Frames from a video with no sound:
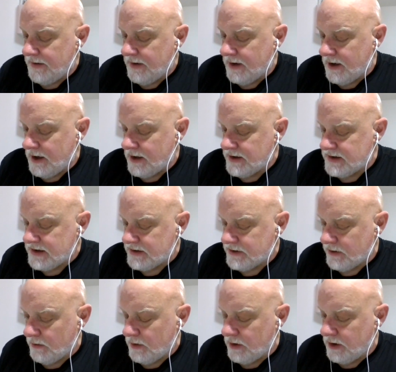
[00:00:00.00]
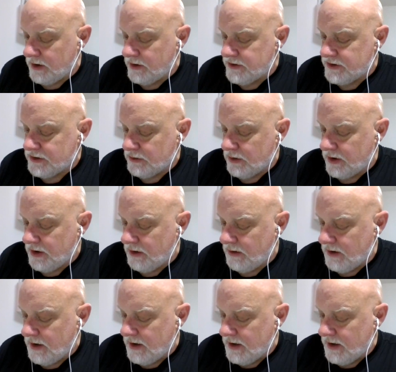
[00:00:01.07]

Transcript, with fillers: Uh, it sounds like a really good story, though.